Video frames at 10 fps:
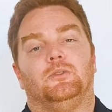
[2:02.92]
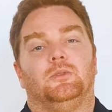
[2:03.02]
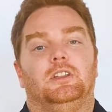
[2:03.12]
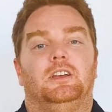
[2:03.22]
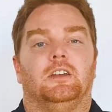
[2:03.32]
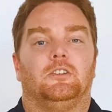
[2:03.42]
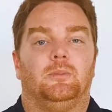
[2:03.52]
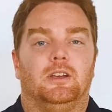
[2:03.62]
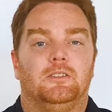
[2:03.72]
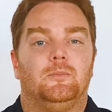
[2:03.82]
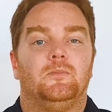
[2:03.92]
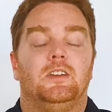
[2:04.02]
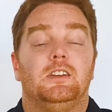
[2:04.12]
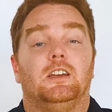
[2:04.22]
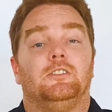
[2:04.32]
really unexpected
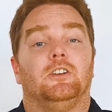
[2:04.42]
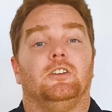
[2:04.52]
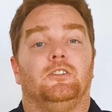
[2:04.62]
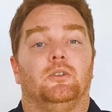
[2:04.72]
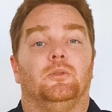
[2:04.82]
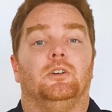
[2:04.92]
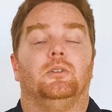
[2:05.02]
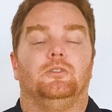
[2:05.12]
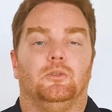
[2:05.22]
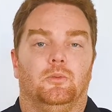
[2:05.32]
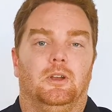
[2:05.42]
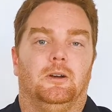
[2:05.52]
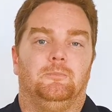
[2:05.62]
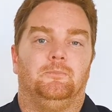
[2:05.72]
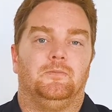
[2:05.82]
and showed us that we were onto a winner.
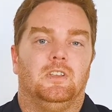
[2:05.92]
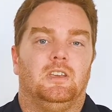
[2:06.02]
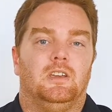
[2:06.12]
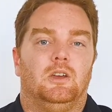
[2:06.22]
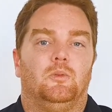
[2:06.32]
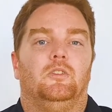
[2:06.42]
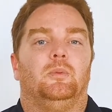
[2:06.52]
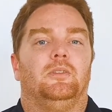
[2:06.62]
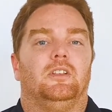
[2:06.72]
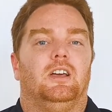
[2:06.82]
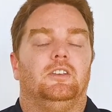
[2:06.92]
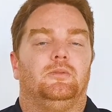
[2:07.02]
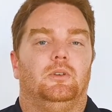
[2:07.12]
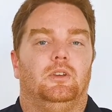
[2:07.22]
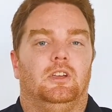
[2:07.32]
We spent the last
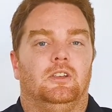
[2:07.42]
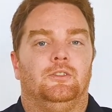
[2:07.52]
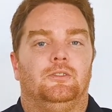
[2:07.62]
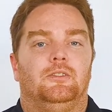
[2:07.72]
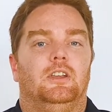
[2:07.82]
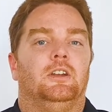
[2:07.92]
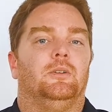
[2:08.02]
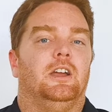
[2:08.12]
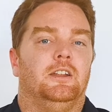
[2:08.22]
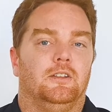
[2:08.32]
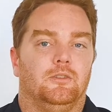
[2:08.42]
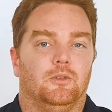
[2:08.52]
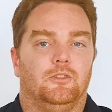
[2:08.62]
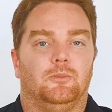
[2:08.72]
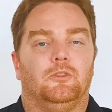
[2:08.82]
few years iterating
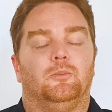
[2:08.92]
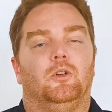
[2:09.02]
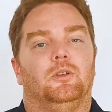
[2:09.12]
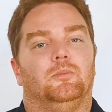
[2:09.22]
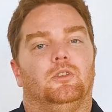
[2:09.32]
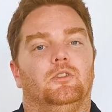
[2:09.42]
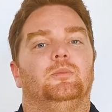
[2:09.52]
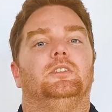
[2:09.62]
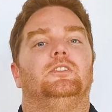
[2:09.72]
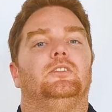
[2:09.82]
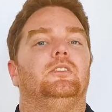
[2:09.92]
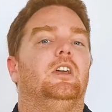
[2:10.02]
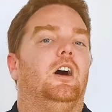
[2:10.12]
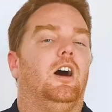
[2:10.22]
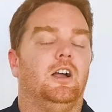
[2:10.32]
through some small improvements,
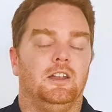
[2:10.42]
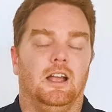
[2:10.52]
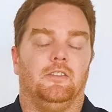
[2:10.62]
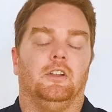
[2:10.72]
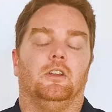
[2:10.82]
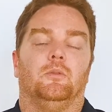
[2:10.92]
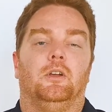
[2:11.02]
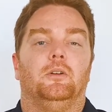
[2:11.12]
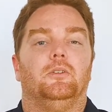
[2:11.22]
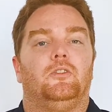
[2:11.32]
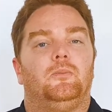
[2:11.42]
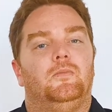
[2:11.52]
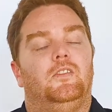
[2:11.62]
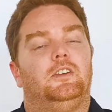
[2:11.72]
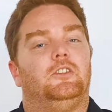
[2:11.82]
ironing out the little wrinkles,
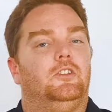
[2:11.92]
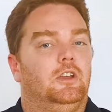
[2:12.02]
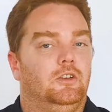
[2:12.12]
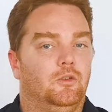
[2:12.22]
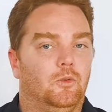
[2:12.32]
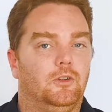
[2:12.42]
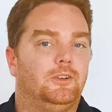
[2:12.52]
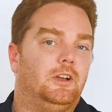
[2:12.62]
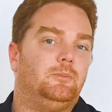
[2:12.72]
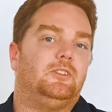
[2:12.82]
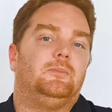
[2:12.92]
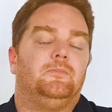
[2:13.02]
testing in new wall types.